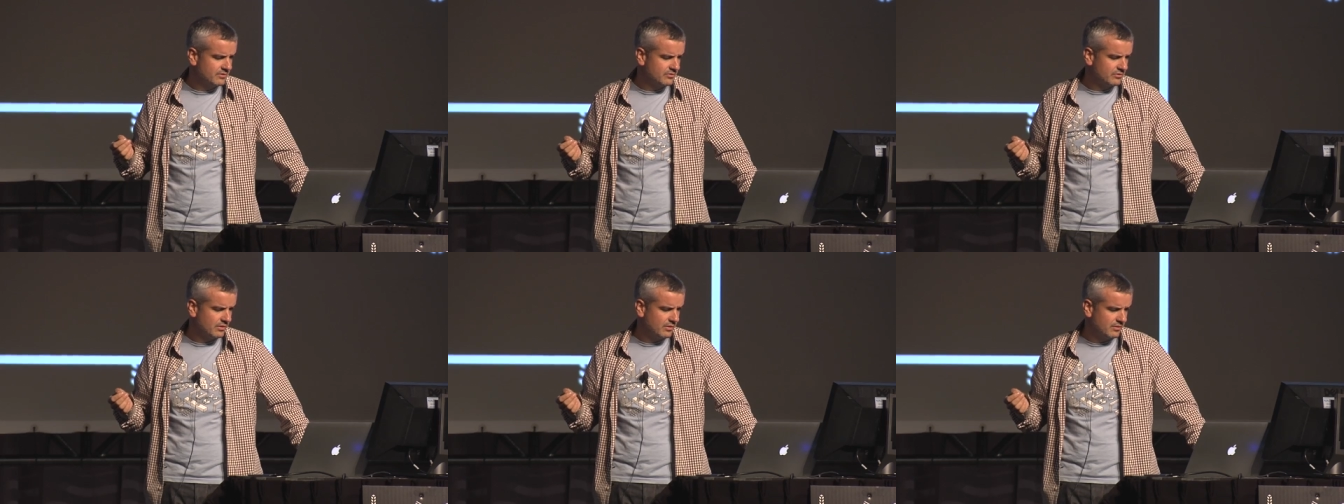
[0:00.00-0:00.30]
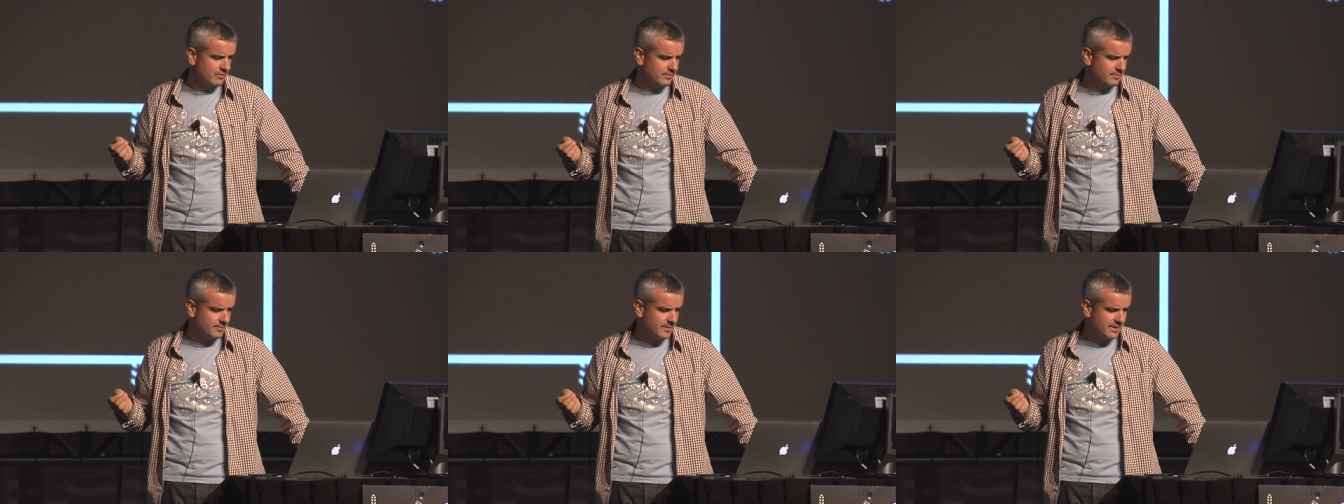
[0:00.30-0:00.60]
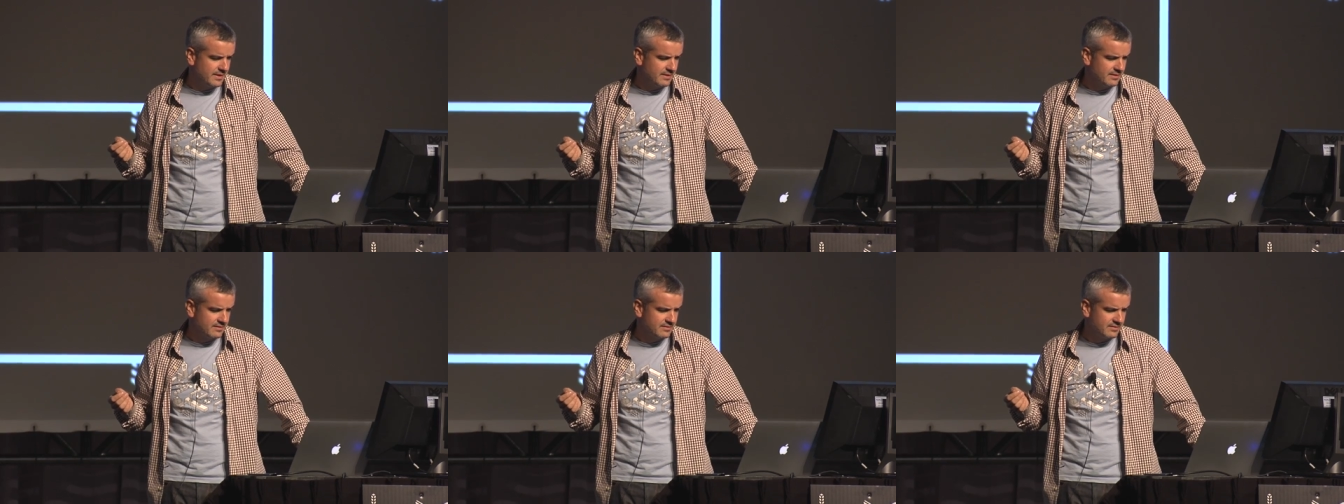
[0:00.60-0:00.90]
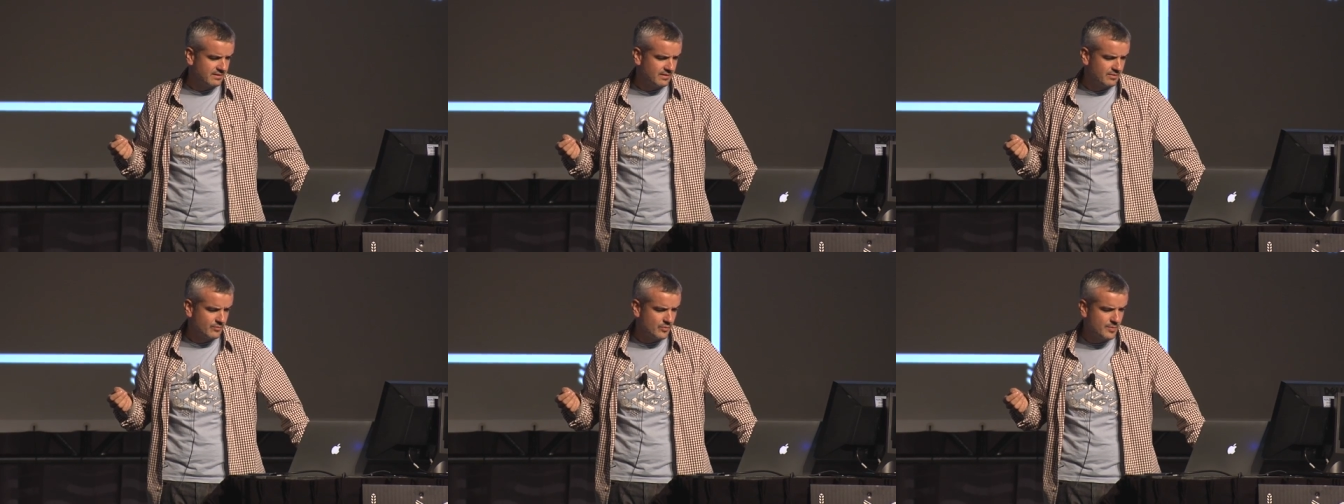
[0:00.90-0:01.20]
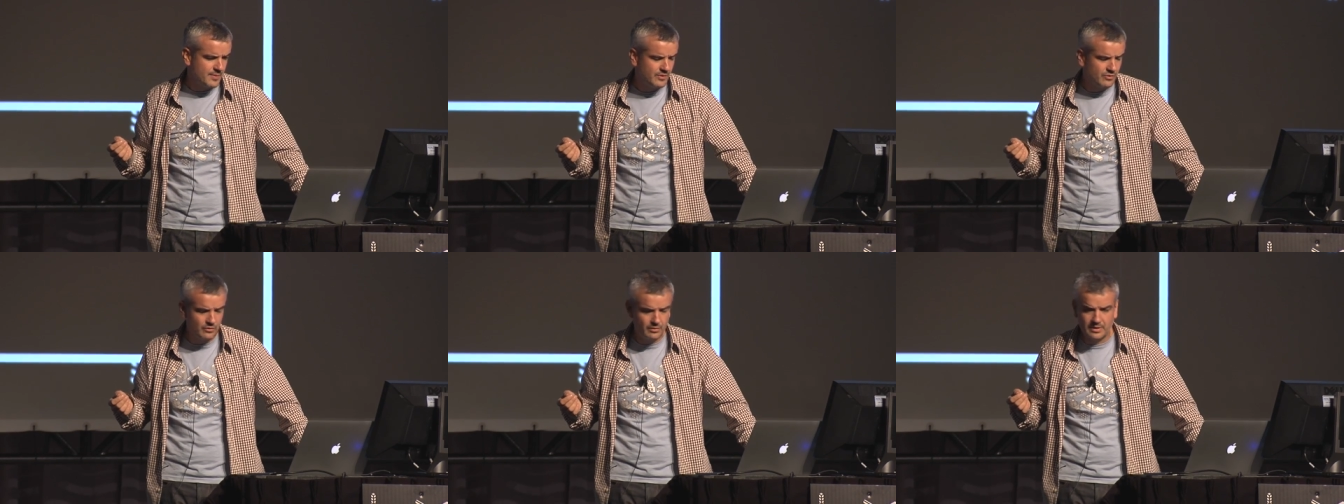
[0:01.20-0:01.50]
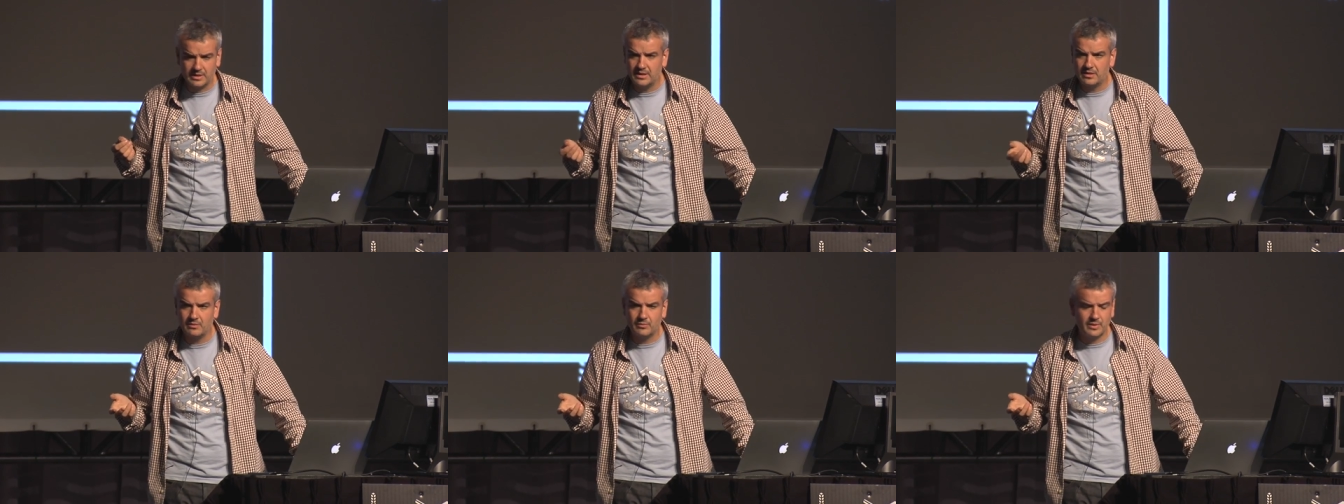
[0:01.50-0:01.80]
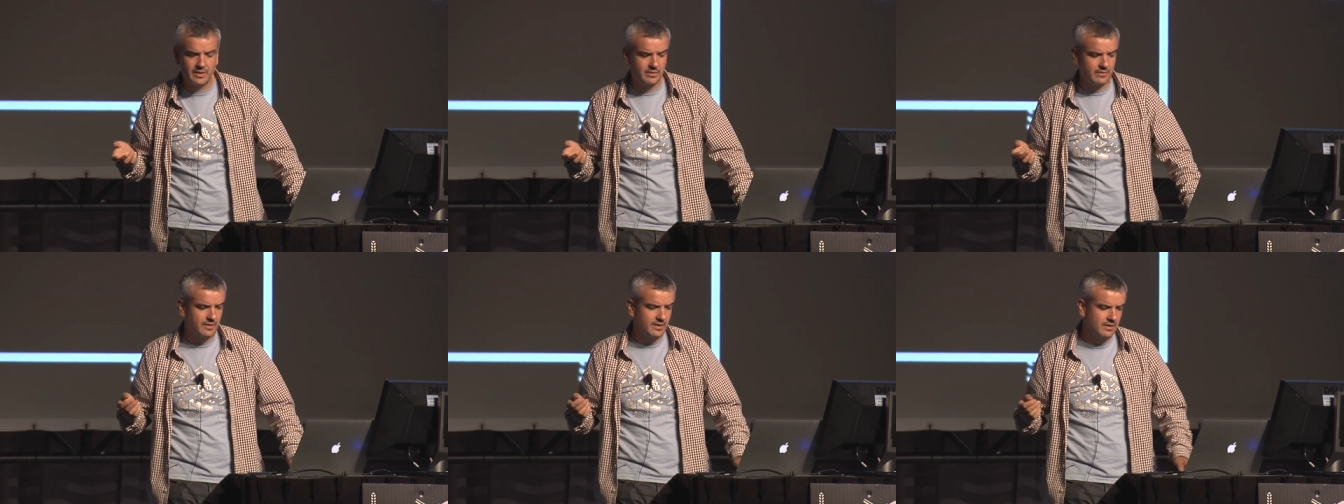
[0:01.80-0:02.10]
solved by the stuff we've been doing
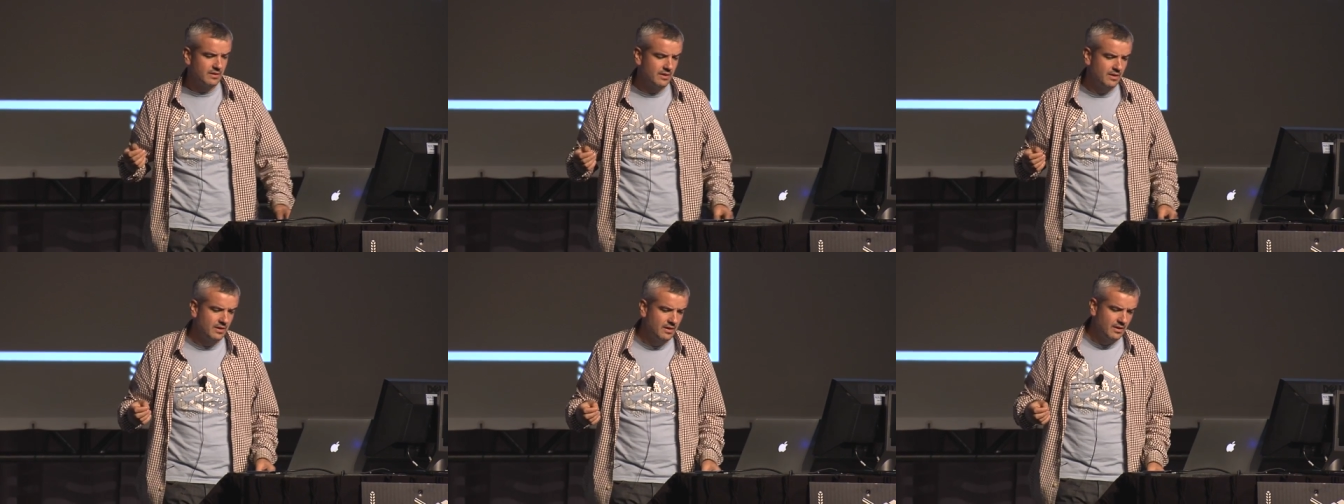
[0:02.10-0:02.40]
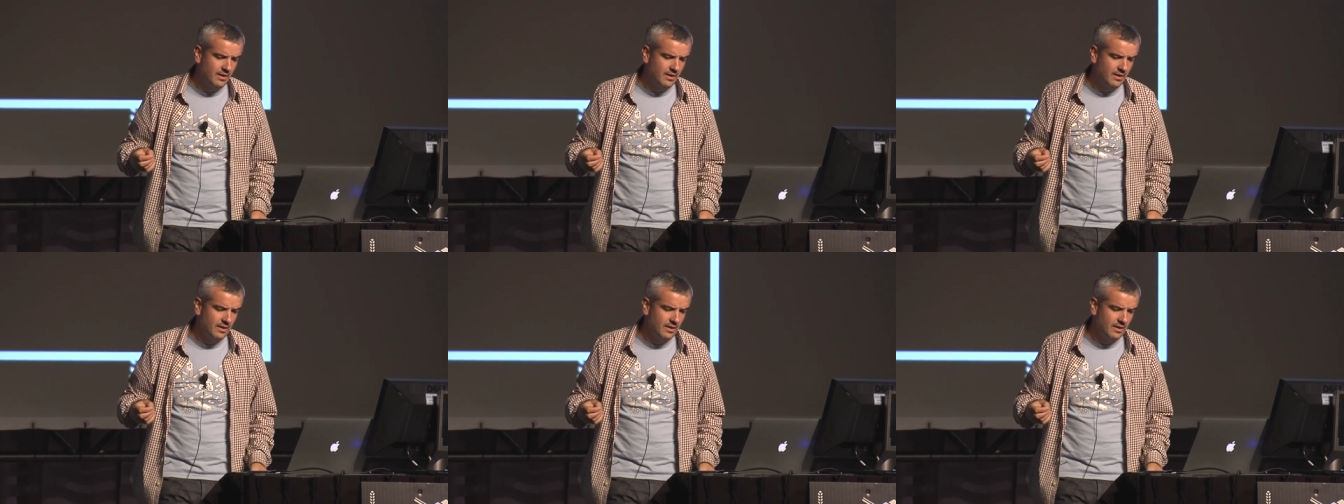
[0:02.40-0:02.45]
anyway, right?